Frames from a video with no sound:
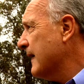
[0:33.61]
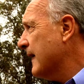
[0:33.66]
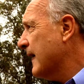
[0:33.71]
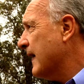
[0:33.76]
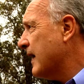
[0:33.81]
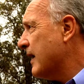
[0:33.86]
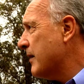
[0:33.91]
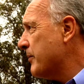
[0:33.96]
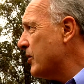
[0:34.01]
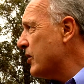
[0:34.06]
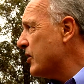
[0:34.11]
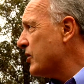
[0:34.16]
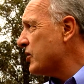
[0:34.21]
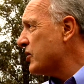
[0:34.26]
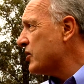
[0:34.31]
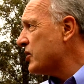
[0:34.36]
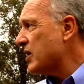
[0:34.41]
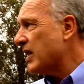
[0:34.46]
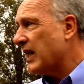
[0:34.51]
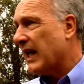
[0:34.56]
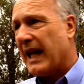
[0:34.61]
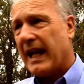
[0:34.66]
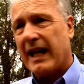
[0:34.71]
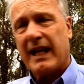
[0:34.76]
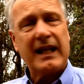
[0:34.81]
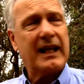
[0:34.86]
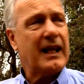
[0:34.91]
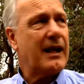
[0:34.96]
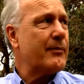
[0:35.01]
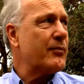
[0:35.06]
emergency
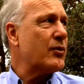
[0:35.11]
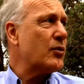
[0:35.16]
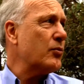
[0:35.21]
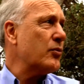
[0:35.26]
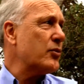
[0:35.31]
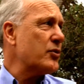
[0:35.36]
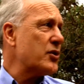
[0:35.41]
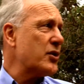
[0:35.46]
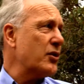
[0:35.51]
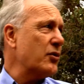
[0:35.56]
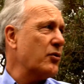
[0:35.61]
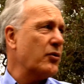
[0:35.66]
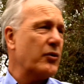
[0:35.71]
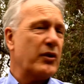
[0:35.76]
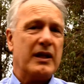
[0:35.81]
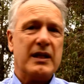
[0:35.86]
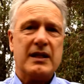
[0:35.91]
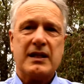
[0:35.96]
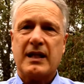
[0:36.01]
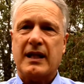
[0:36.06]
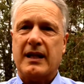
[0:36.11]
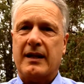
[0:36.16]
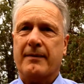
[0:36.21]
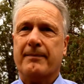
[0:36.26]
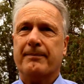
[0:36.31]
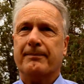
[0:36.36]
landing up towards the northeast here.